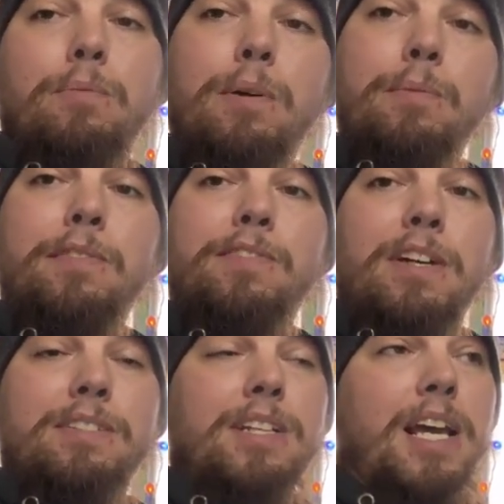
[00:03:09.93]
what we've
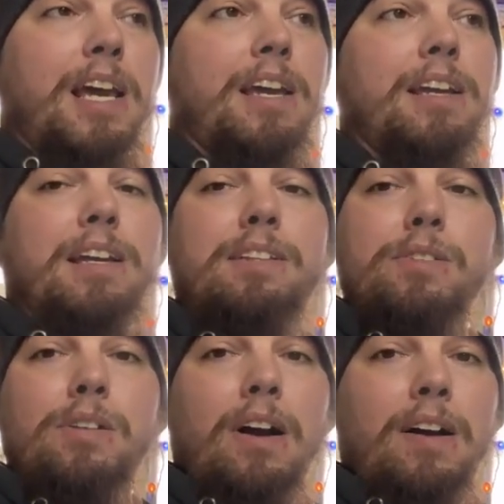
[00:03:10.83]
done today at
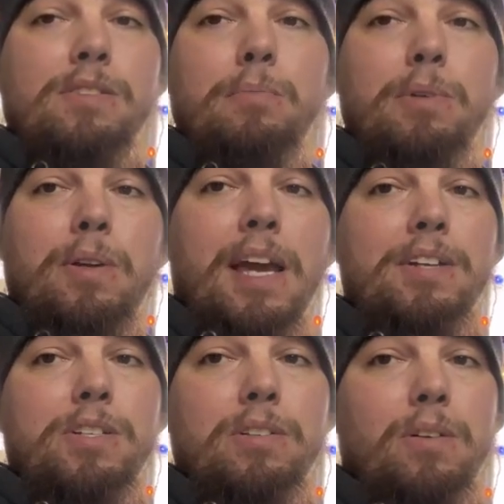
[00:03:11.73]
this awesome
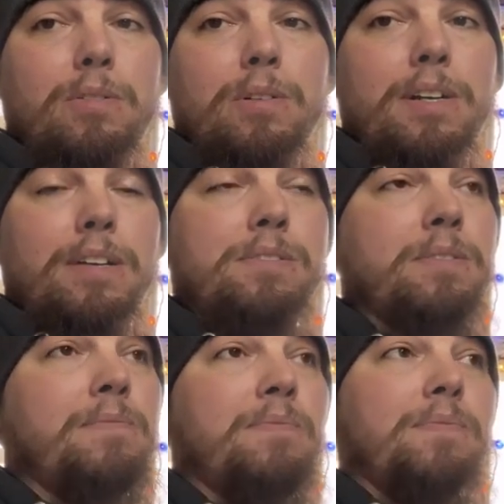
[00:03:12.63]
location local to us.